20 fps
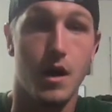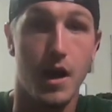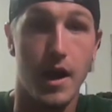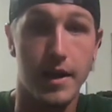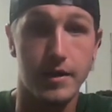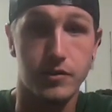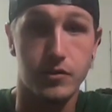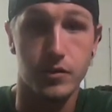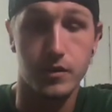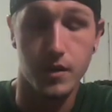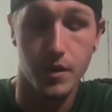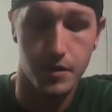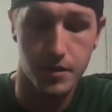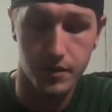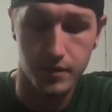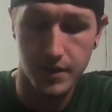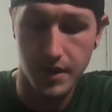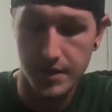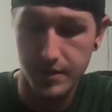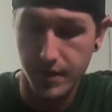All right, so we're done
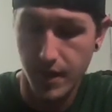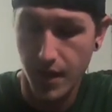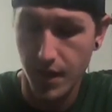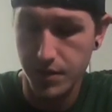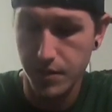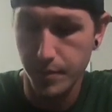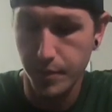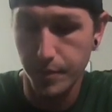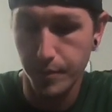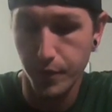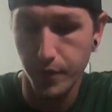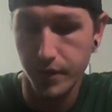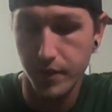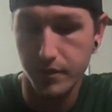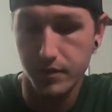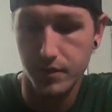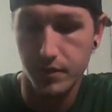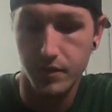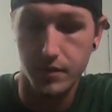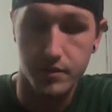with this last cage. I'm going to bring
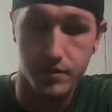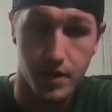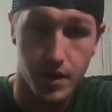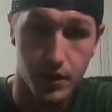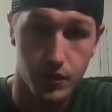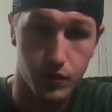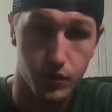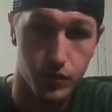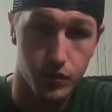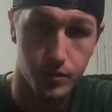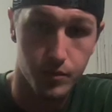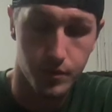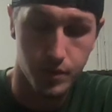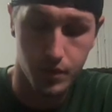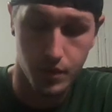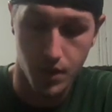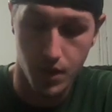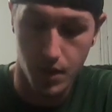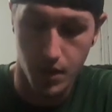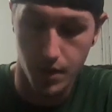this into the snake room
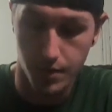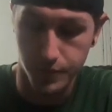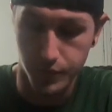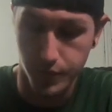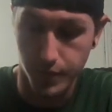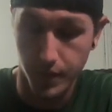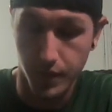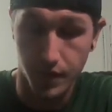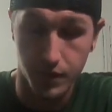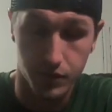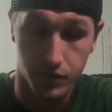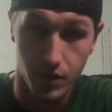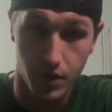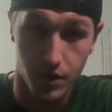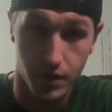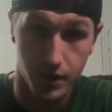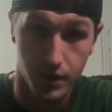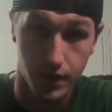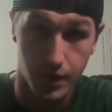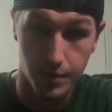so we can get
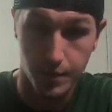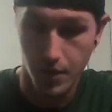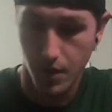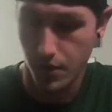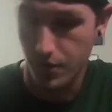started and keep